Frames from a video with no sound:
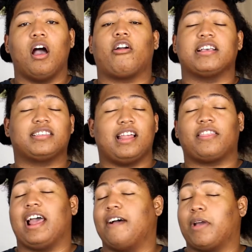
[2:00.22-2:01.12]
Okay, so now
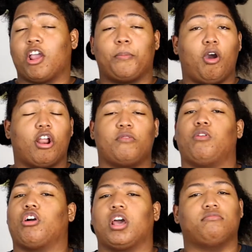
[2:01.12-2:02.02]
that I have my hair parted,
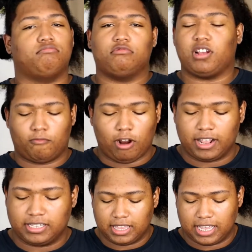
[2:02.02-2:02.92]
we're gonna jump right
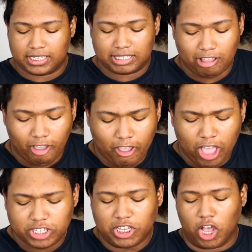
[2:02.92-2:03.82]
this.
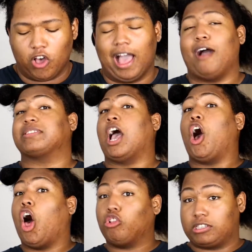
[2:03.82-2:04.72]
So I was
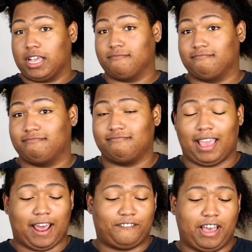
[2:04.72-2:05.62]
at Ulta,
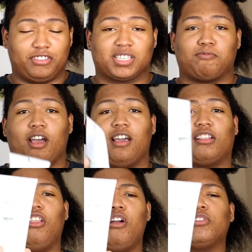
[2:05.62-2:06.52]
and I found this product, along